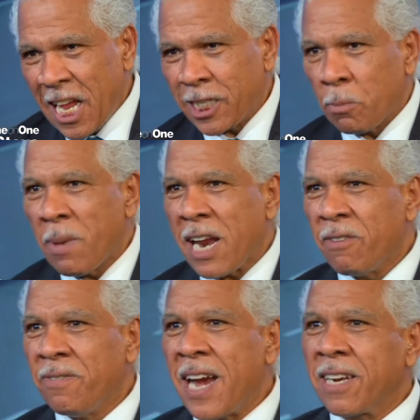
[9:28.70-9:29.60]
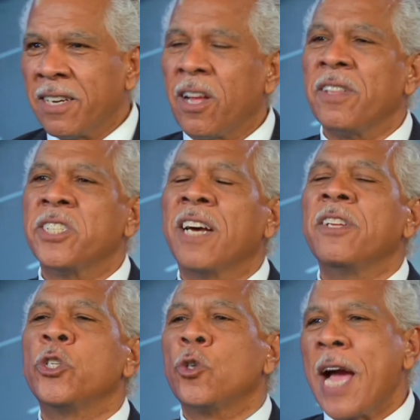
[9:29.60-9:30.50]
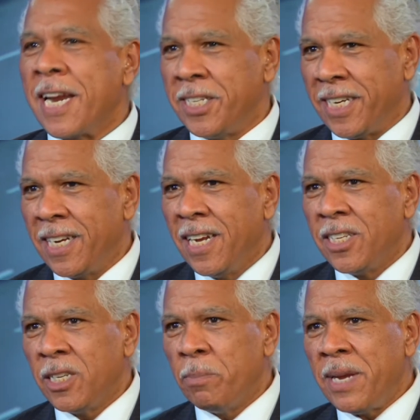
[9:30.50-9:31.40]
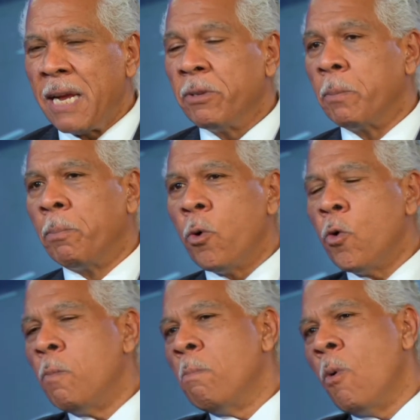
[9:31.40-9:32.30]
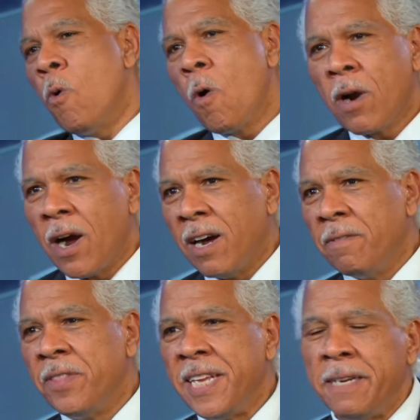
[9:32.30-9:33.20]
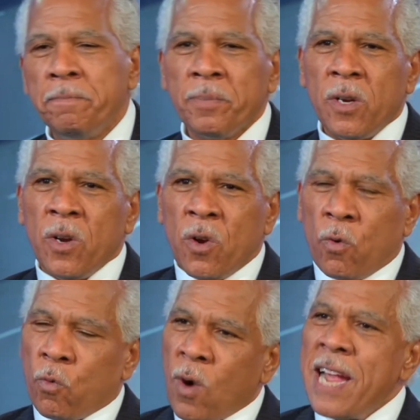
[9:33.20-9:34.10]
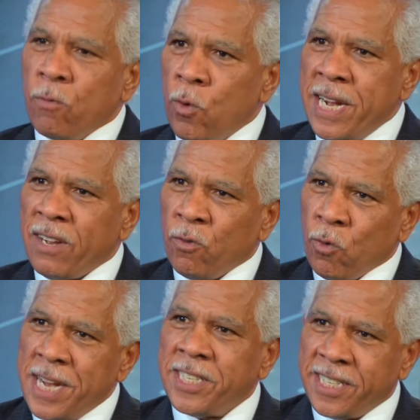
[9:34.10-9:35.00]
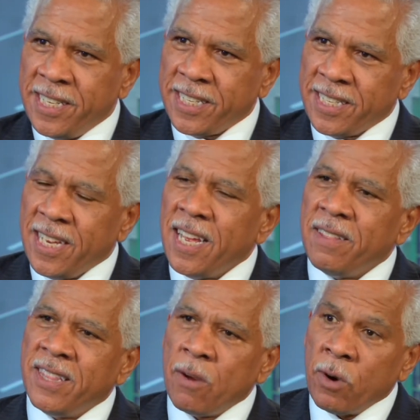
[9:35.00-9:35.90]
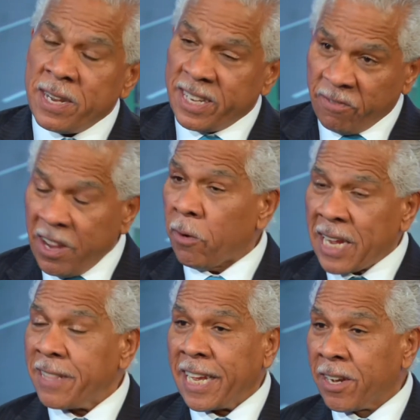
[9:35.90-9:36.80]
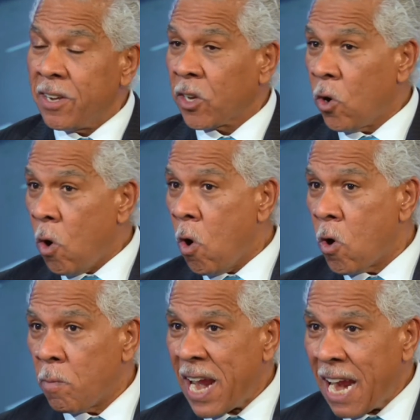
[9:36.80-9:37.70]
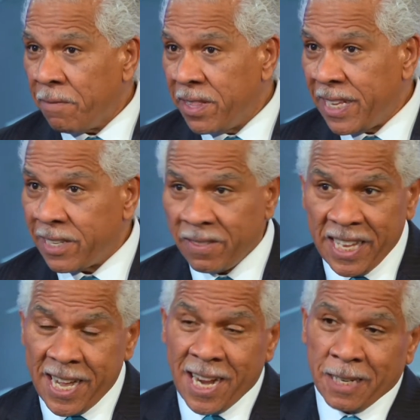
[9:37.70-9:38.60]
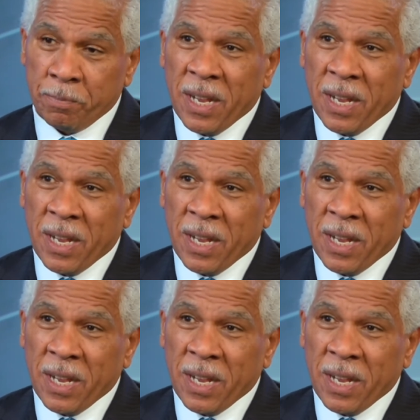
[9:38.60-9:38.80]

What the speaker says: As a matter of fact, of the Southern strategy to be able to pull more of the right-wing racists that felt like they couldn't go home after the